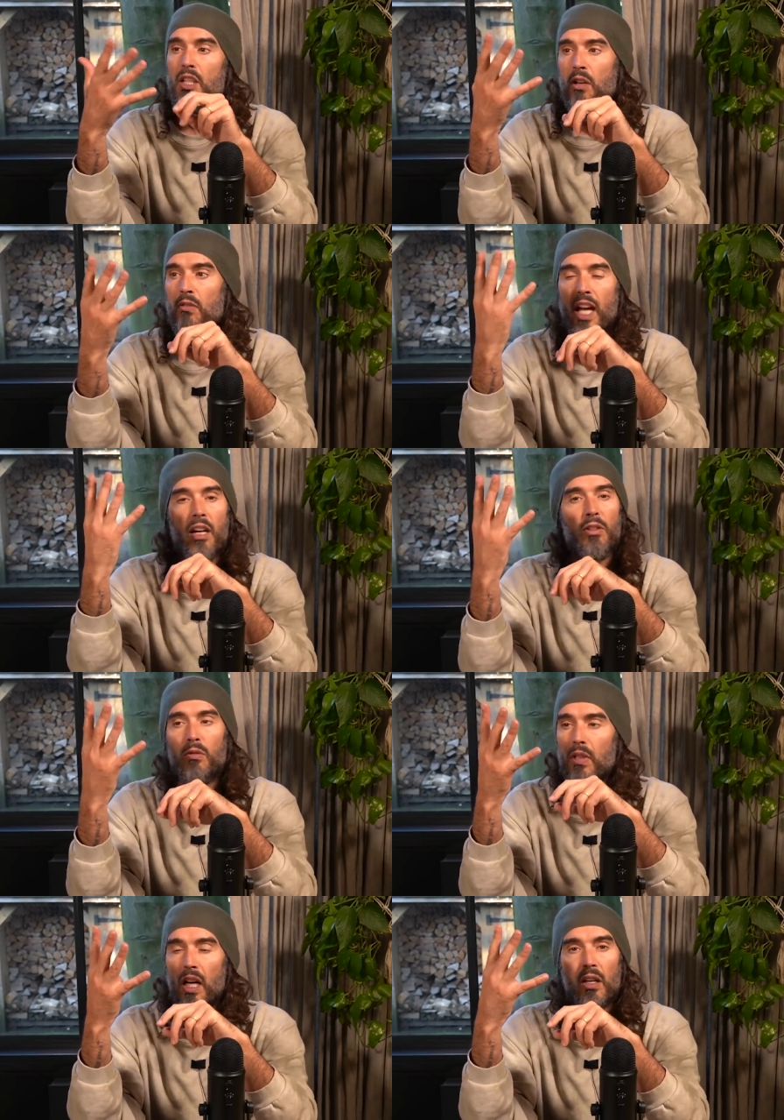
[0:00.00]
So now you
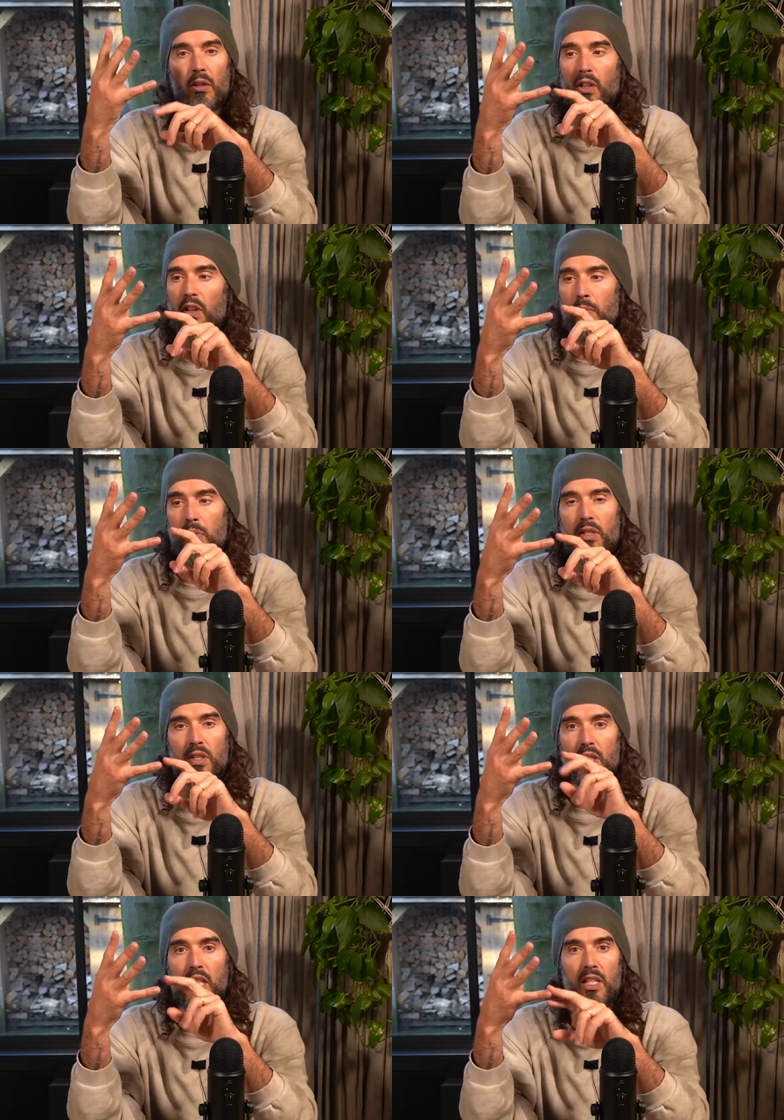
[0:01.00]
know that that
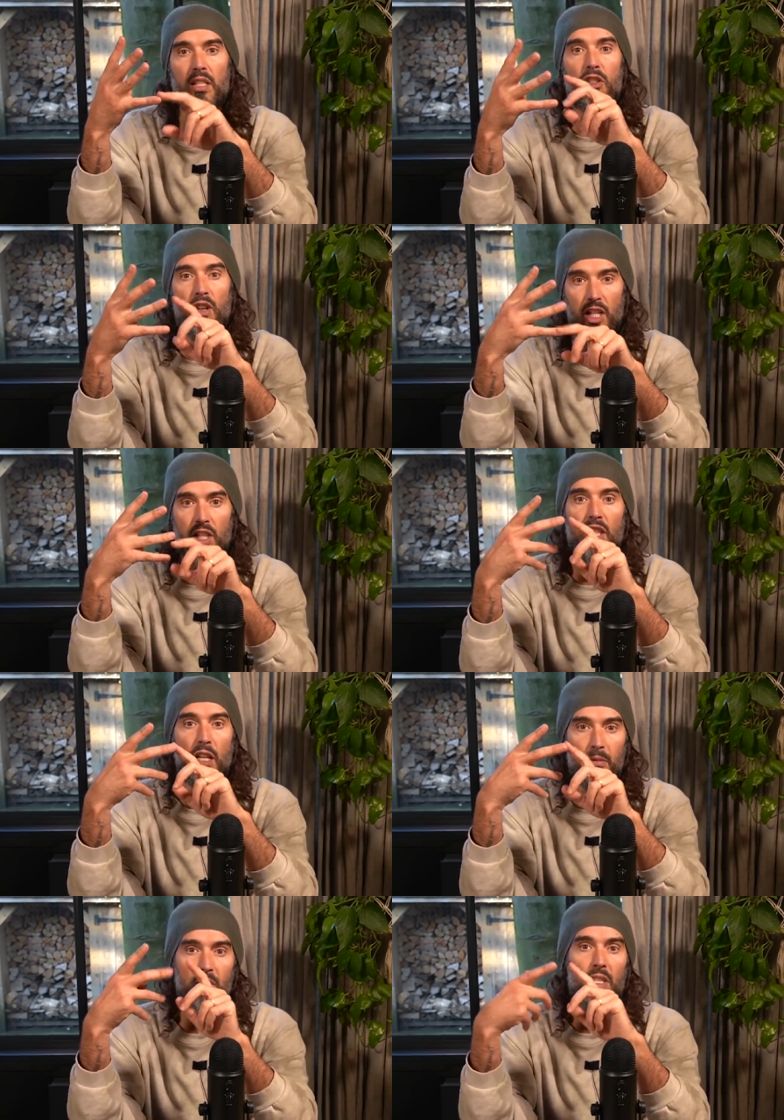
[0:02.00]
person needs distraction,
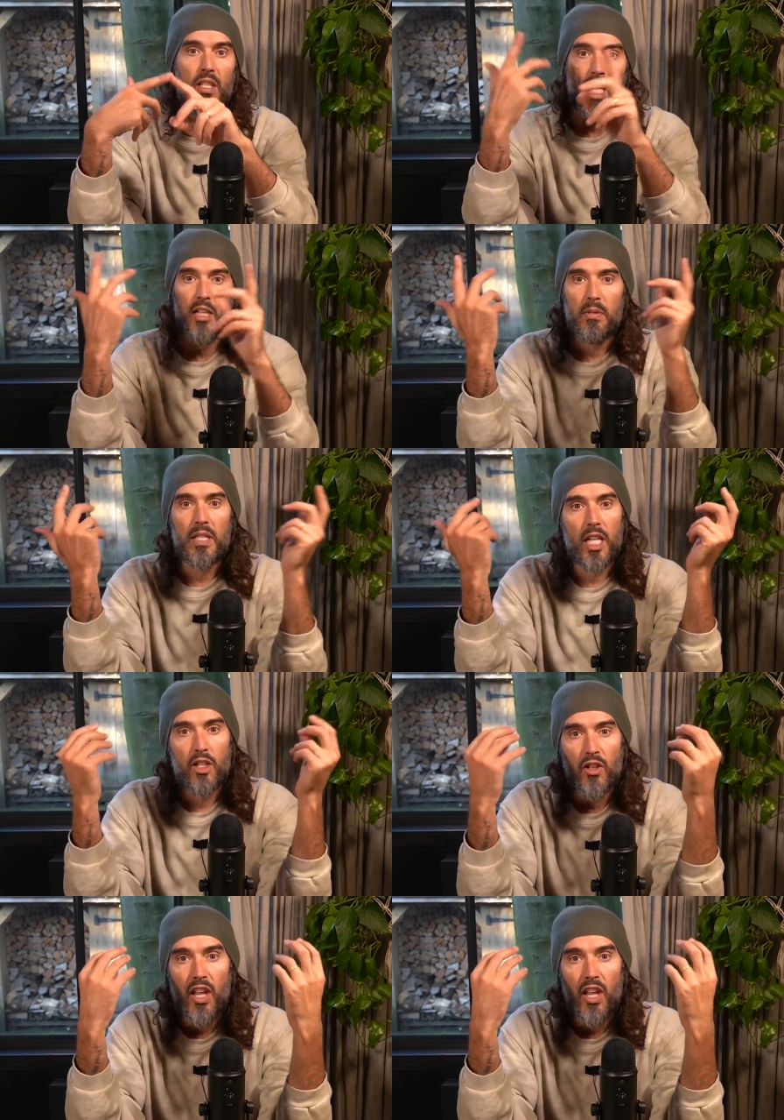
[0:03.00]
numbness, escape, et cetera.